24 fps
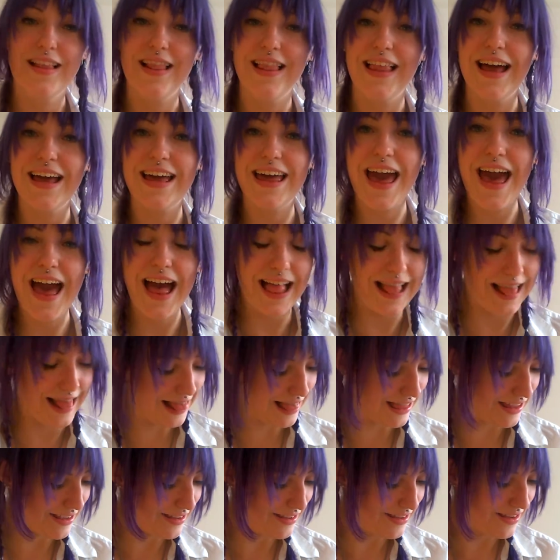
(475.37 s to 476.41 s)
like
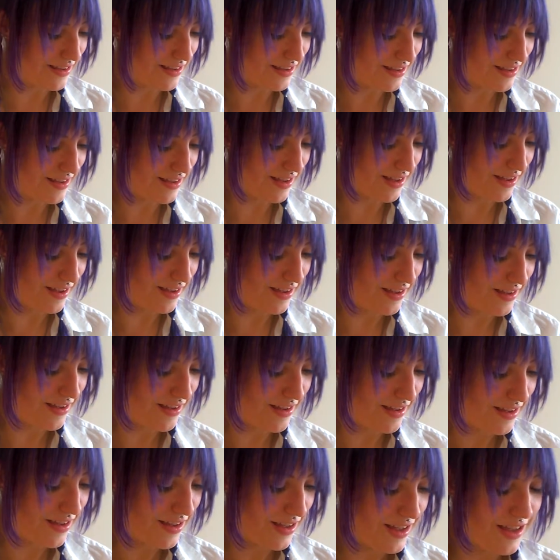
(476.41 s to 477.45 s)
hell.
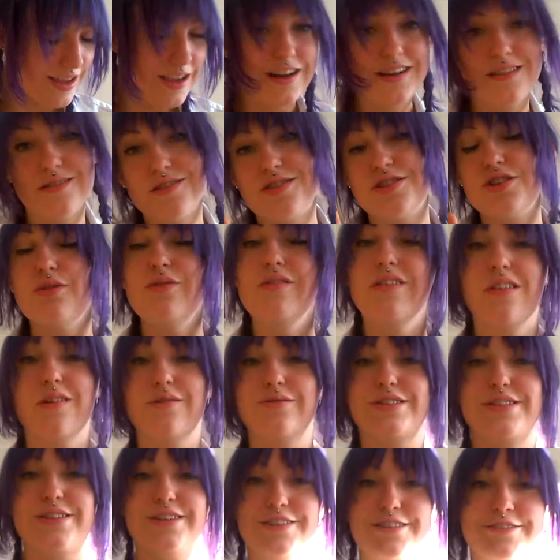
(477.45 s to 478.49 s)
The story though
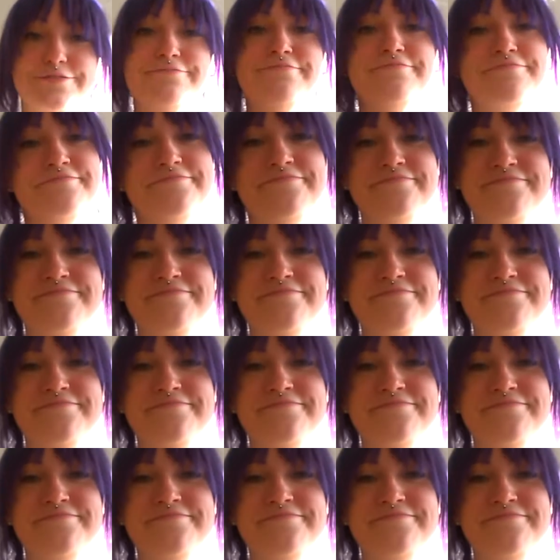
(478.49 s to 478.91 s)
is good.